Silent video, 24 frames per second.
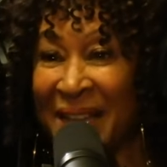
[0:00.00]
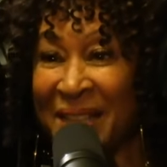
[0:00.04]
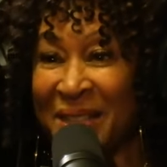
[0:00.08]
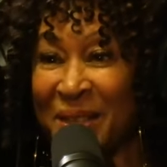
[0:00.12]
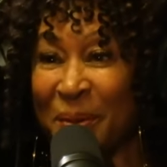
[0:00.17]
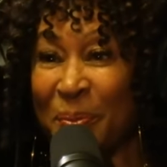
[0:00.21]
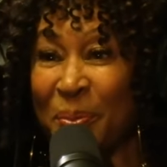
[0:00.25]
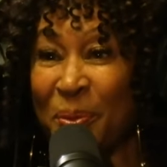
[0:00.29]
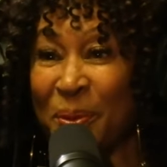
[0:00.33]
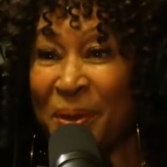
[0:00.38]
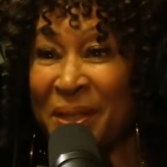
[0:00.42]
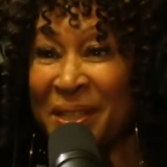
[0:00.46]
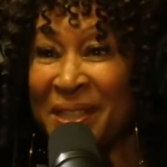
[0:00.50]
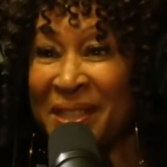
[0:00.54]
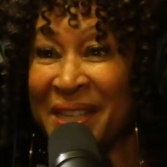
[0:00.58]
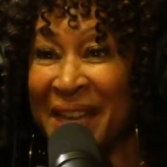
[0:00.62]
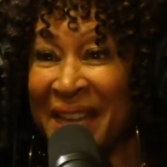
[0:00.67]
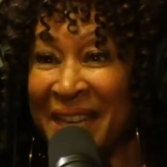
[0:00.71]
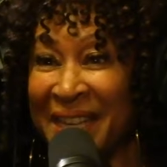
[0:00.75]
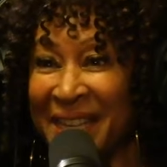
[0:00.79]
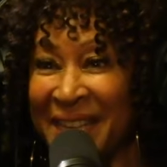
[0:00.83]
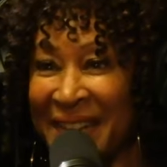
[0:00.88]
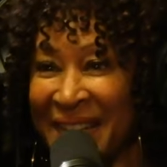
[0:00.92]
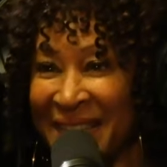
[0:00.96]
as
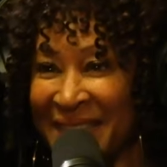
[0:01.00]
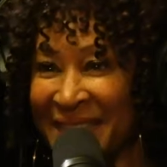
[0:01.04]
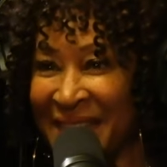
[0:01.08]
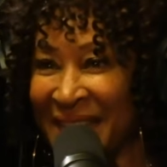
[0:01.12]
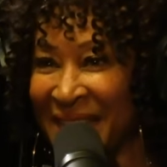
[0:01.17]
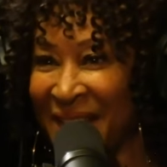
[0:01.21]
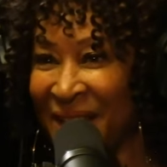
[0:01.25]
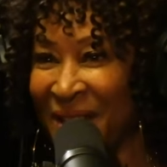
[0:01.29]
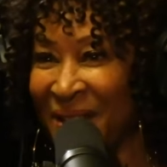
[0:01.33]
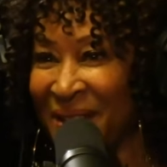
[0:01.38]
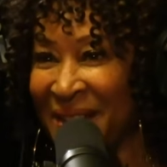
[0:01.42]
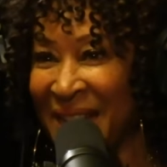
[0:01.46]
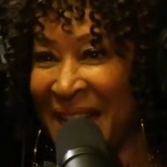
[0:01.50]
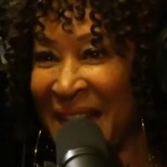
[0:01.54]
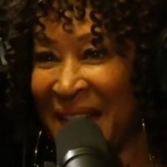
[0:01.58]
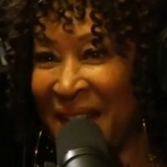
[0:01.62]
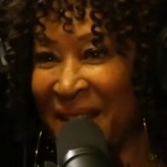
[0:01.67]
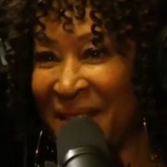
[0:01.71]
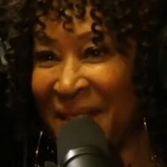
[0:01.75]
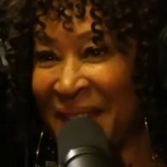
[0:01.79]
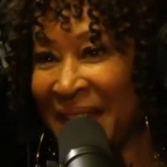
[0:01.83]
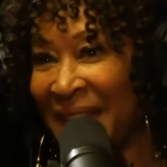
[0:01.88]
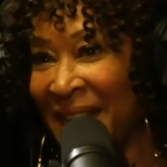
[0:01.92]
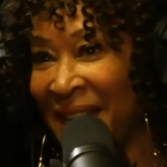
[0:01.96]
appreciated as they are
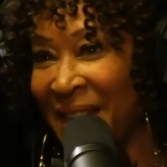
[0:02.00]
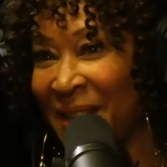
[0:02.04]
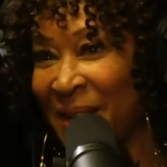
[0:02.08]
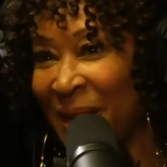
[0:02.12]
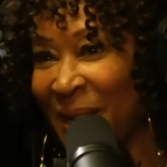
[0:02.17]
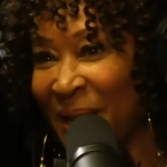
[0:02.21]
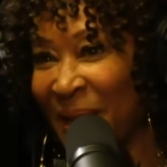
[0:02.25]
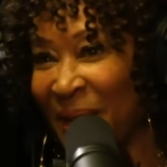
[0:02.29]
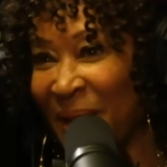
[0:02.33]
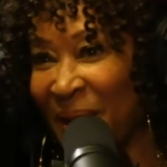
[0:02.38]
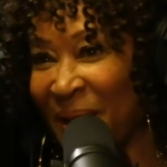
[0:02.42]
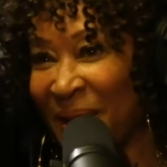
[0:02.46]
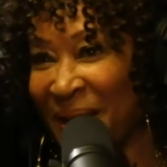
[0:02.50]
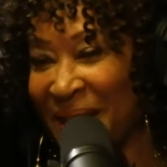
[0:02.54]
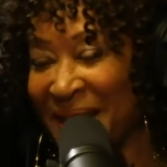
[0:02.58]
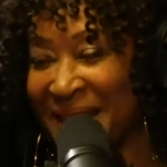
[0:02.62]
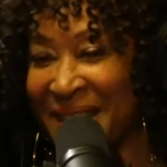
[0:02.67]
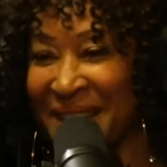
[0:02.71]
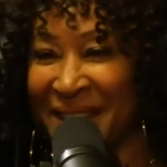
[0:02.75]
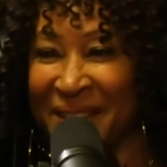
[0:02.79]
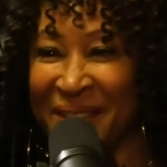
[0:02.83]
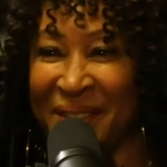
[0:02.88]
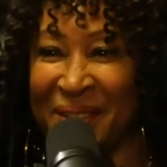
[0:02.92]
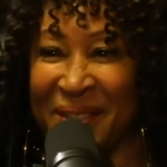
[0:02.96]
now, the Ed
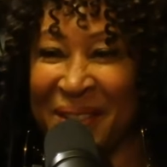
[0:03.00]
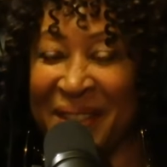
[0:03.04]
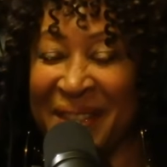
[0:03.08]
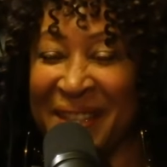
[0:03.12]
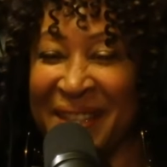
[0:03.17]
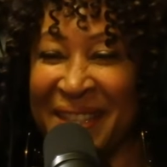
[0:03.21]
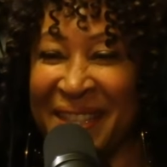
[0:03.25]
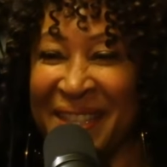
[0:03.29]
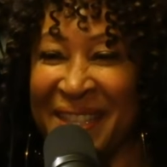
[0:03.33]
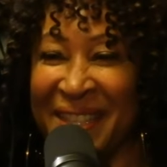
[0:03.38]
Clarks, the